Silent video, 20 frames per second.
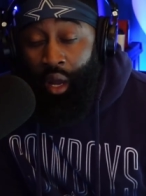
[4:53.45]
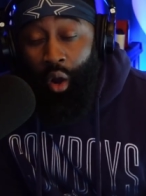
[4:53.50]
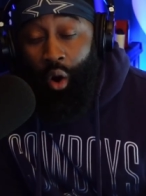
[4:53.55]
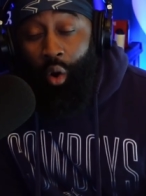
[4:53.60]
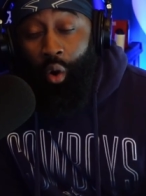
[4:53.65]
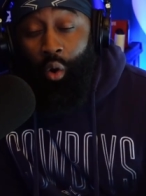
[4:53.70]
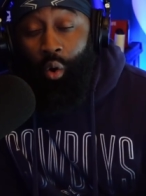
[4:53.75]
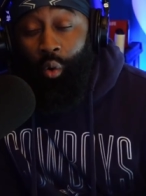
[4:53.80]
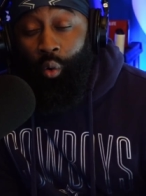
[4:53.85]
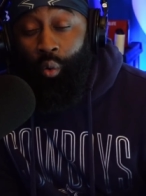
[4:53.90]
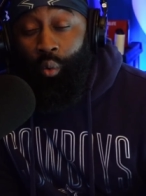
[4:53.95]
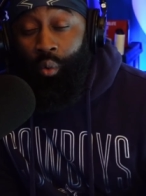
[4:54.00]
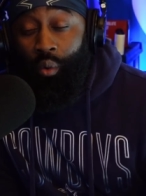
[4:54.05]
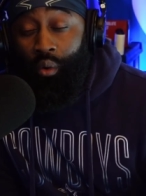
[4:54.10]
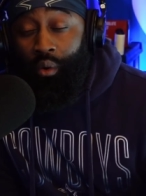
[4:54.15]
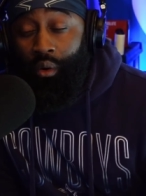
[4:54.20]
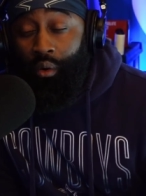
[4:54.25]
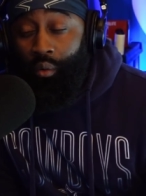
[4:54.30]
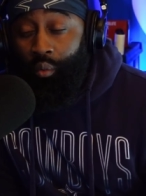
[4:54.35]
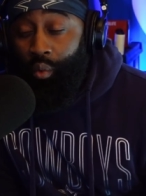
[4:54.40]
Oh,
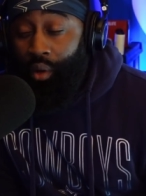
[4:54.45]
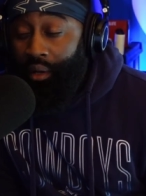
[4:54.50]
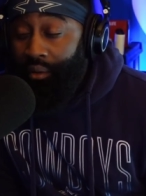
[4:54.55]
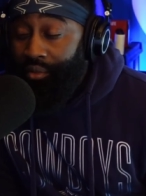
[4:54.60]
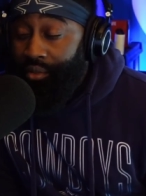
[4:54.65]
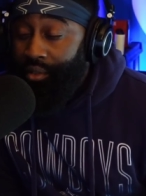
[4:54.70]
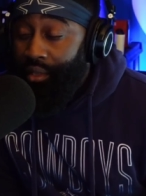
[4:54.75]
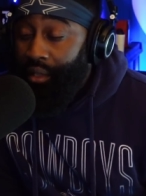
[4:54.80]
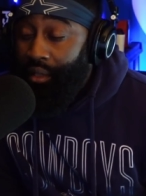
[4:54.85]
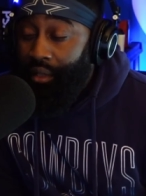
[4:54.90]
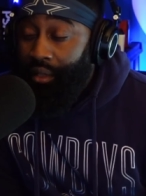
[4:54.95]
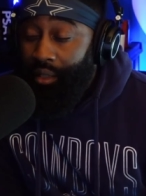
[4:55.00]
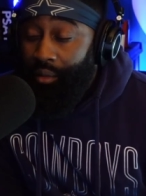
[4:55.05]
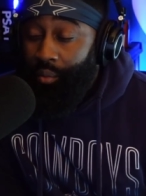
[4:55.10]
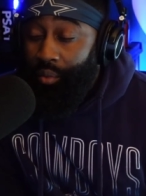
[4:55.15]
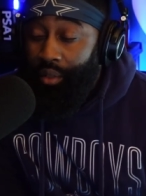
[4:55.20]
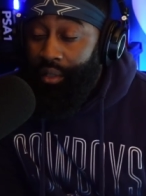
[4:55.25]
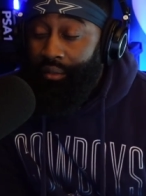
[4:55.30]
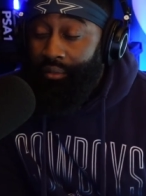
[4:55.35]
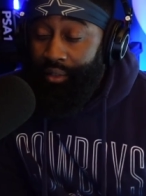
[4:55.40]
what if Sean Lee
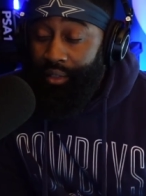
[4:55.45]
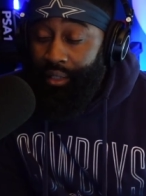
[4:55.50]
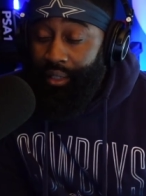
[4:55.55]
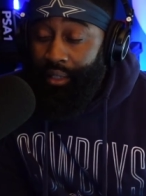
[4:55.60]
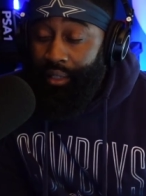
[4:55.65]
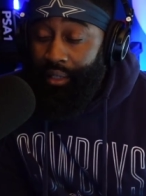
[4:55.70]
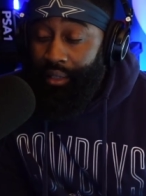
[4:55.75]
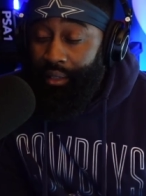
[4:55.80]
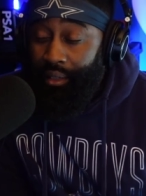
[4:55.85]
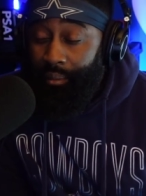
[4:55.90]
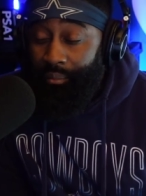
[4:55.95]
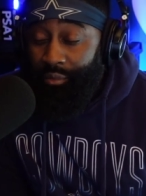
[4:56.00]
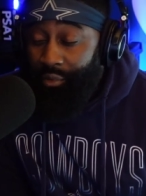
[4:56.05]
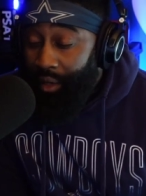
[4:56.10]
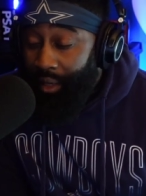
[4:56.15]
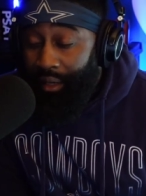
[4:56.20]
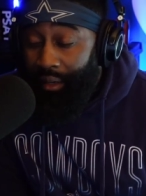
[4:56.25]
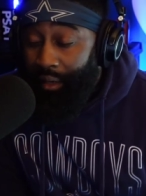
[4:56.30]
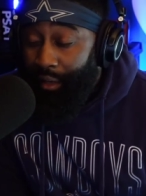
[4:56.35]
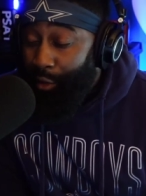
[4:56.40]
would have done? I'm
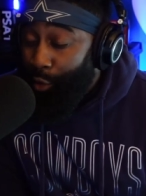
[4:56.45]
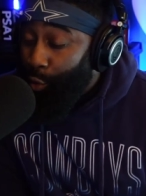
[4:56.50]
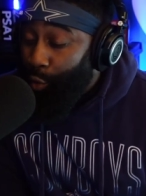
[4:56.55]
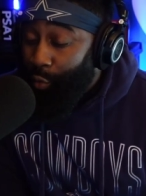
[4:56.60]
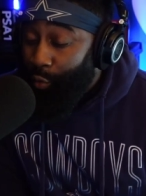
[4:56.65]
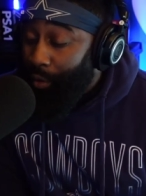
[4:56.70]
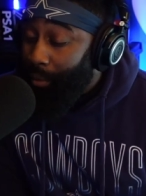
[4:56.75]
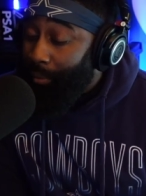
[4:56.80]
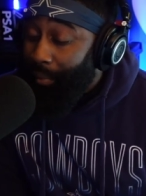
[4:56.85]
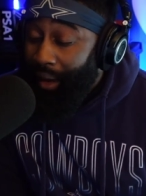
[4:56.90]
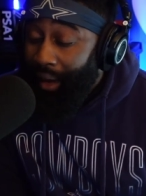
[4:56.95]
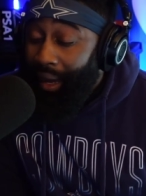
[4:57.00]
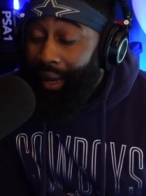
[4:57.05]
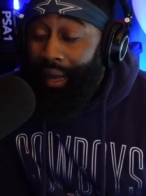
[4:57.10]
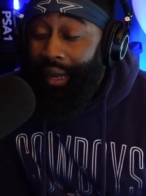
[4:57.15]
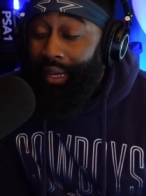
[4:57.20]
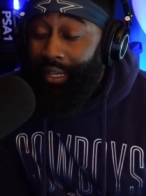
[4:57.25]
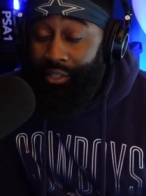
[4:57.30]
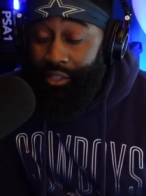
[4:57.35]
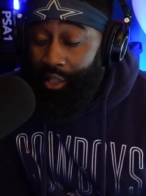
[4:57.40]
trying to do it with my
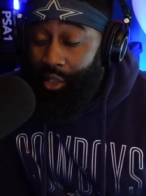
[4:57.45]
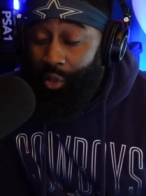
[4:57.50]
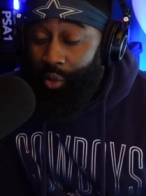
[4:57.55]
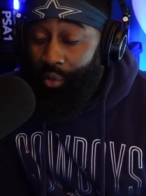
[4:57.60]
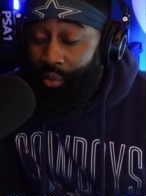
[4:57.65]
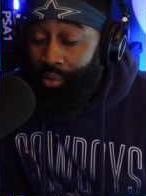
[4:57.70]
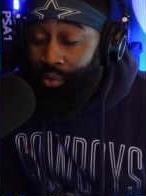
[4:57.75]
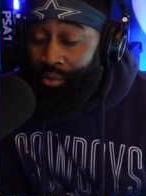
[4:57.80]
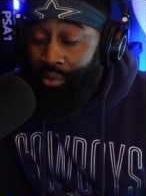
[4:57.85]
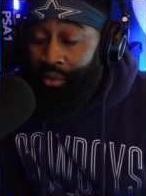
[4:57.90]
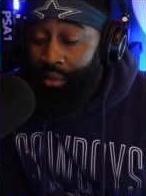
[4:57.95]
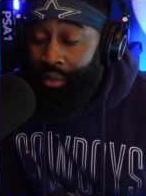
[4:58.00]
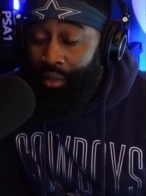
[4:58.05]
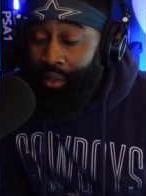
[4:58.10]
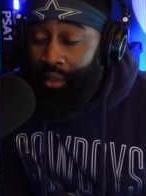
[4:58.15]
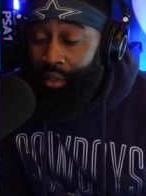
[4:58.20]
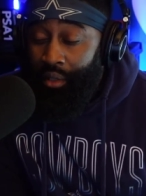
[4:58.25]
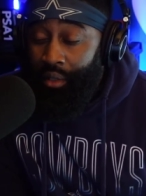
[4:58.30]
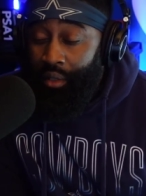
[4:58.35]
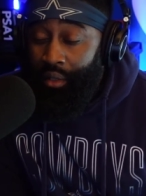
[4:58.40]
eyes closed.
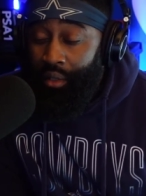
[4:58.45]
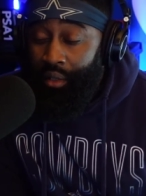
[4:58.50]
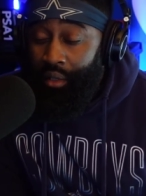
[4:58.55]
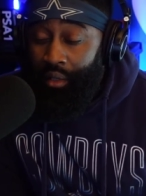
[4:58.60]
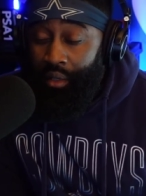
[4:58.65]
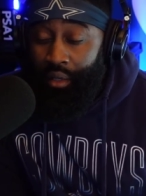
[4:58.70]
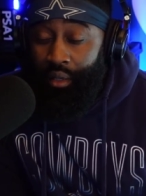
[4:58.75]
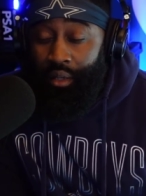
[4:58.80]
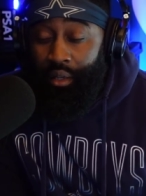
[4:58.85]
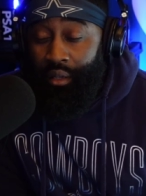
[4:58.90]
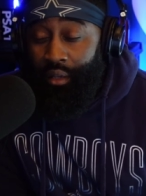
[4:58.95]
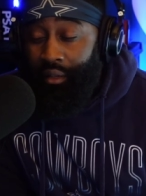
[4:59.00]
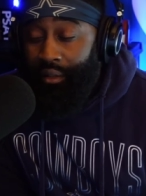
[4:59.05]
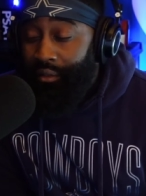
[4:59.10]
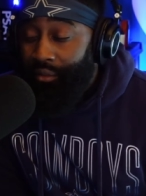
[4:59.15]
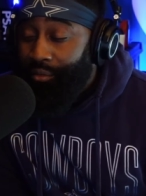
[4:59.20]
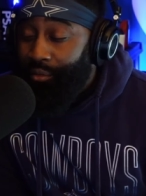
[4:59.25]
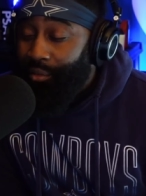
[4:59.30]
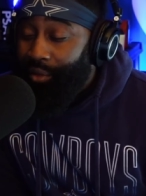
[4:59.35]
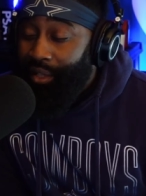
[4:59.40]

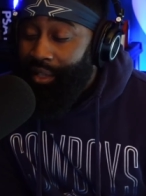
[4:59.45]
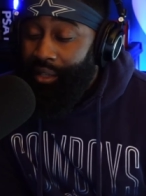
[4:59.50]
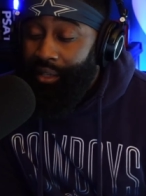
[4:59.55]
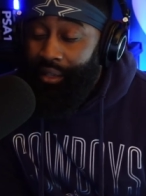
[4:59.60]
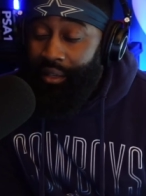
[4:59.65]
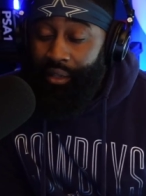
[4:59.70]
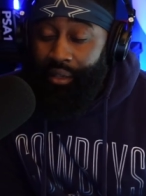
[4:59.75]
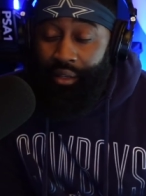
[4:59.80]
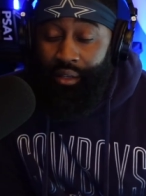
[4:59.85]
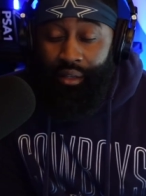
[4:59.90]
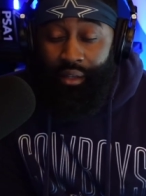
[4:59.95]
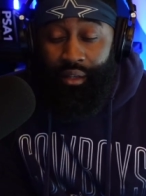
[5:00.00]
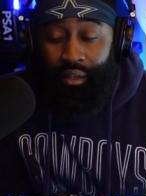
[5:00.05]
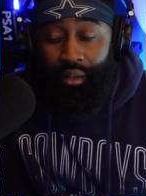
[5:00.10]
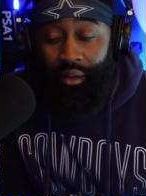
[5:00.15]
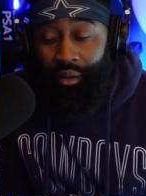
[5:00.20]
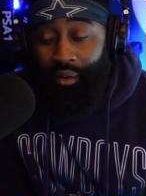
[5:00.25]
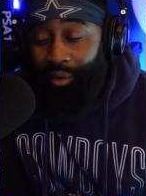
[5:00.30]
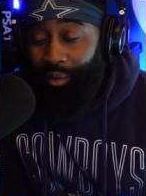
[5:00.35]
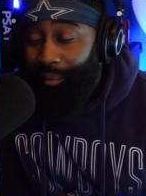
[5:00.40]
If we
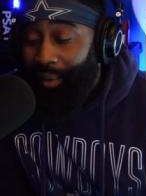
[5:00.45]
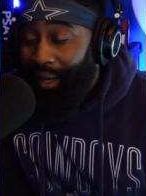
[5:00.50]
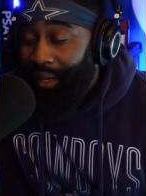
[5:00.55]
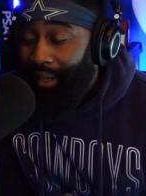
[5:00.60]
oh, my